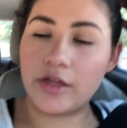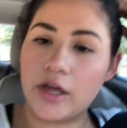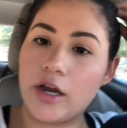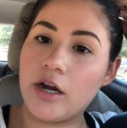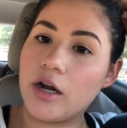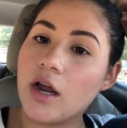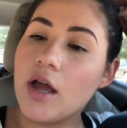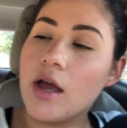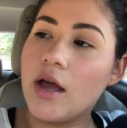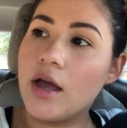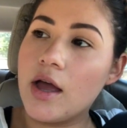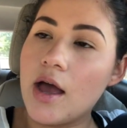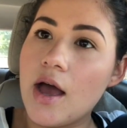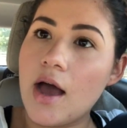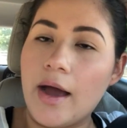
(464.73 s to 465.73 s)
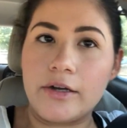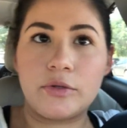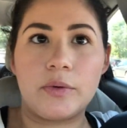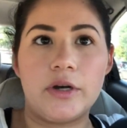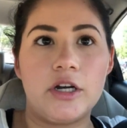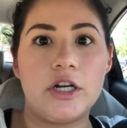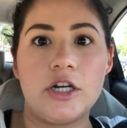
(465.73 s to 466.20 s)
there. I just
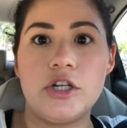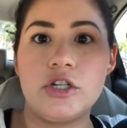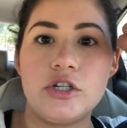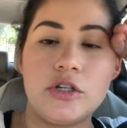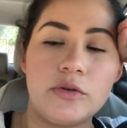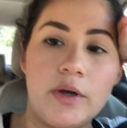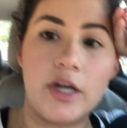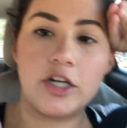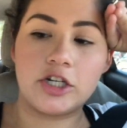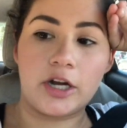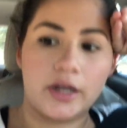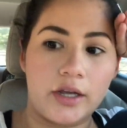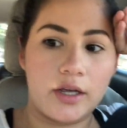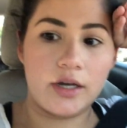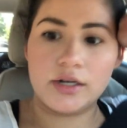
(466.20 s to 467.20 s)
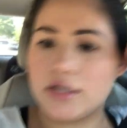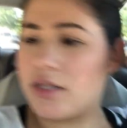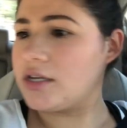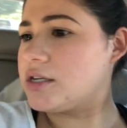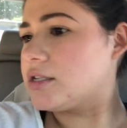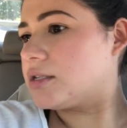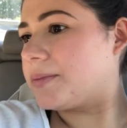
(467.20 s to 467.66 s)
wanted to do a check-in. I
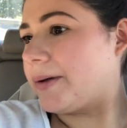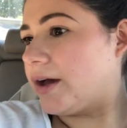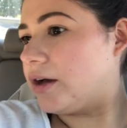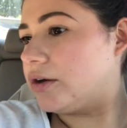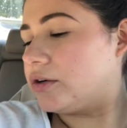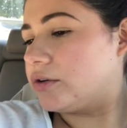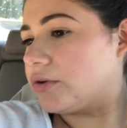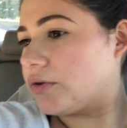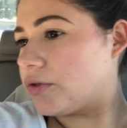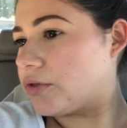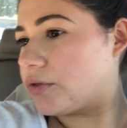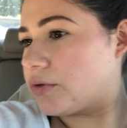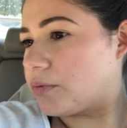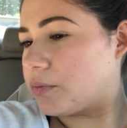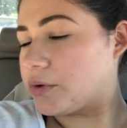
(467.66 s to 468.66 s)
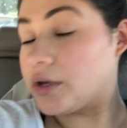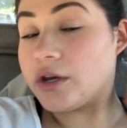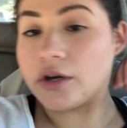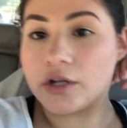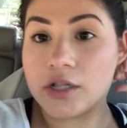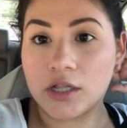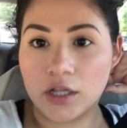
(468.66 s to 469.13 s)
think it's about 3
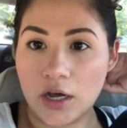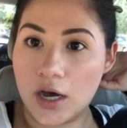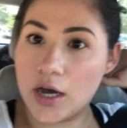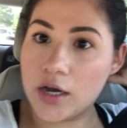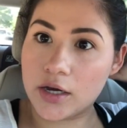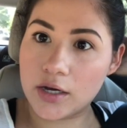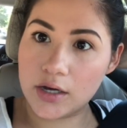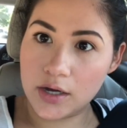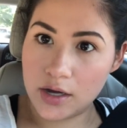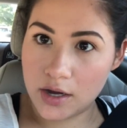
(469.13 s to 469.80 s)
o'clock.